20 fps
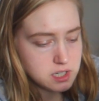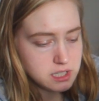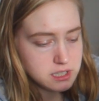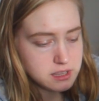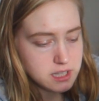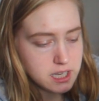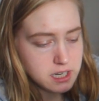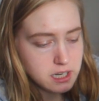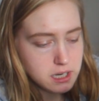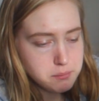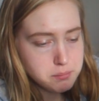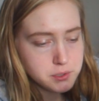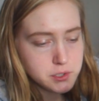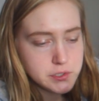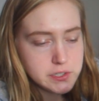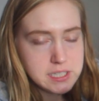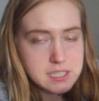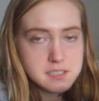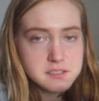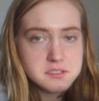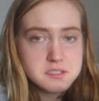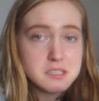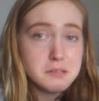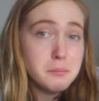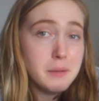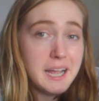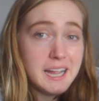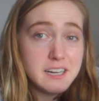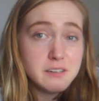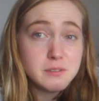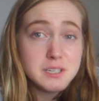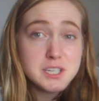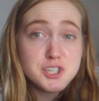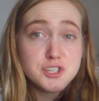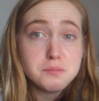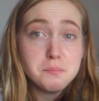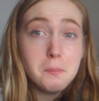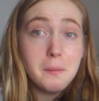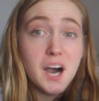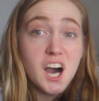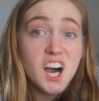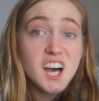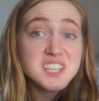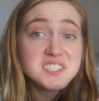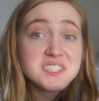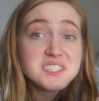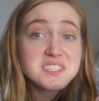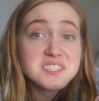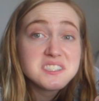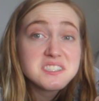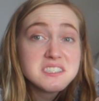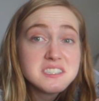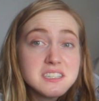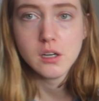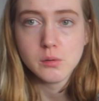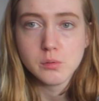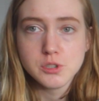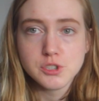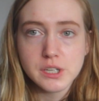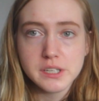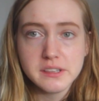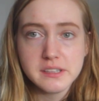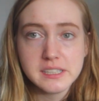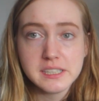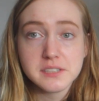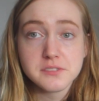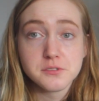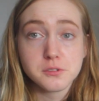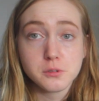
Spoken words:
and then I put in some Irish moss, which I think is